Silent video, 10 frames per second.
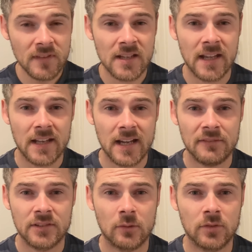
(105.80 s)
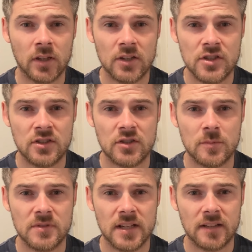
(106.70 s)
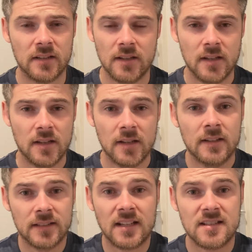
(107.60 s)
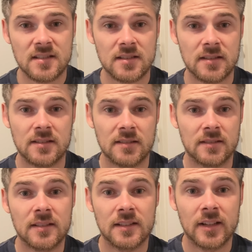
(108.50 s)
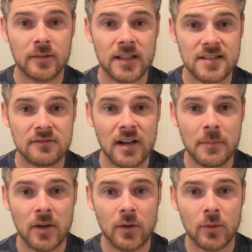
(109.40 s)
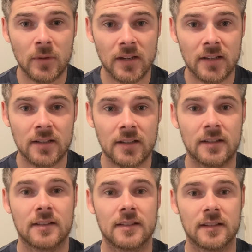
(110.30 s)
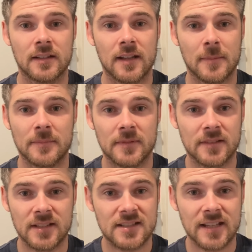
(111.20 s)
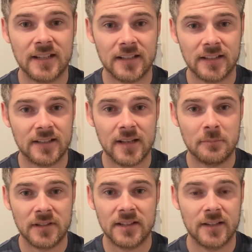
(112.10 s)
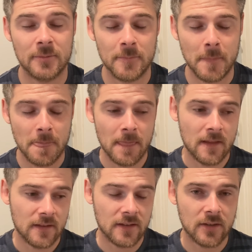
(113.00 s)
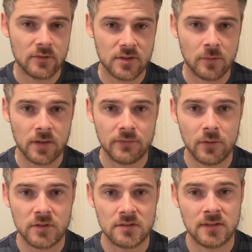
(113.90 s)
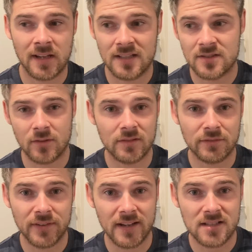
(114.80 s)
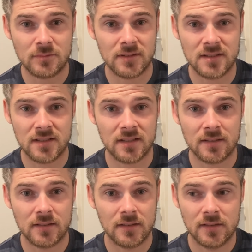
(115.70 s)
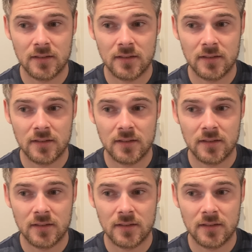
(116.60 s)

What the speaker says: again, having no knowledge on the subject, that's the rabbit hole where this thing can bring you down. So we're not focusing on any sort of facts what this can,